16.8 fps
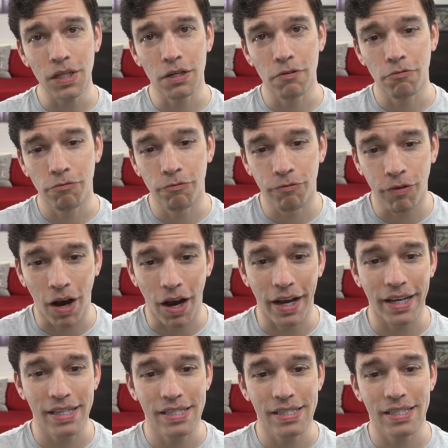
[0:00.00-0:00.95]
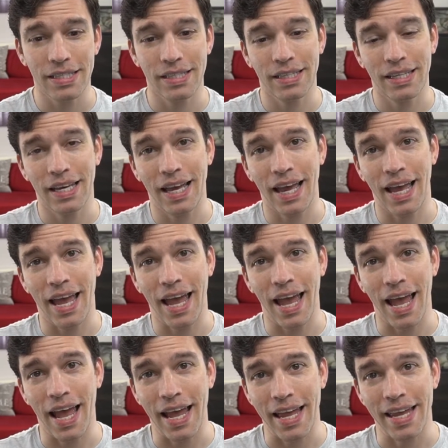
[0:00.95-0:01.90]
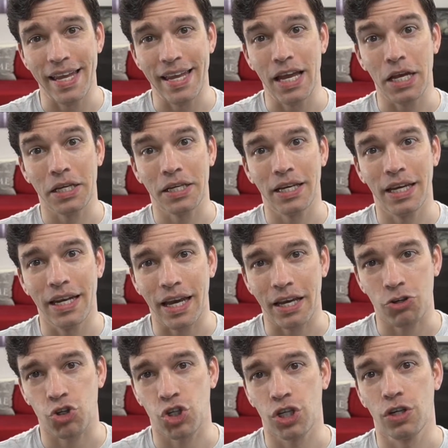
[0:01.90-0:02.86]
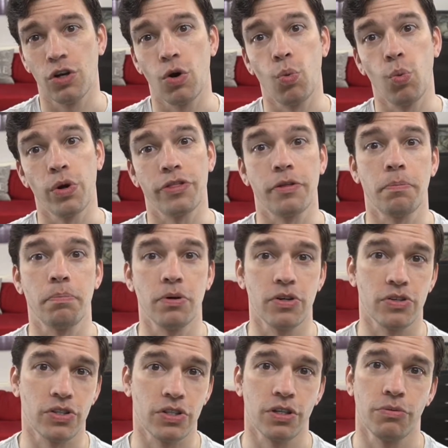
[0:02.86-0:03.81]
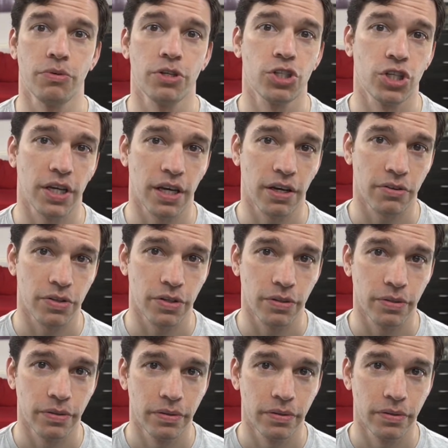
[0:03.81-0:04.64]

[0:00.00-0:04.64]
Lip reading: find a connection with the person you're reaching out to.